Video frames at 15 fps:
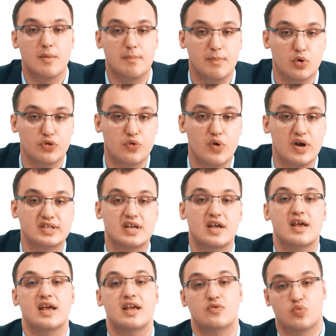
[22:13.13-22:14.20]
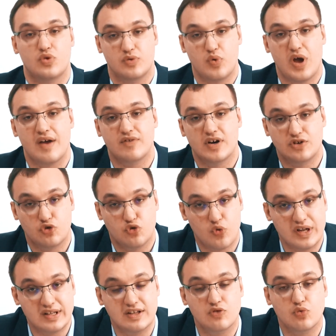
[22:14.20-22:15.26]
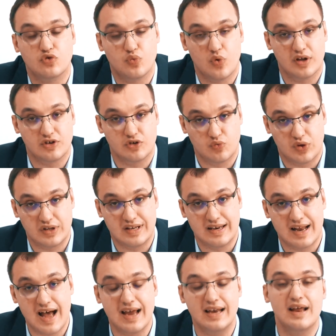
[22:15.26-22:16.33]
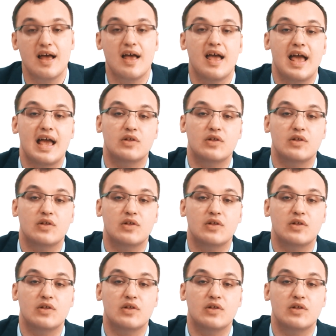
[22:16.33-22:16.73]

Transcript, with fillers: Moderate is when we have 120 to 229.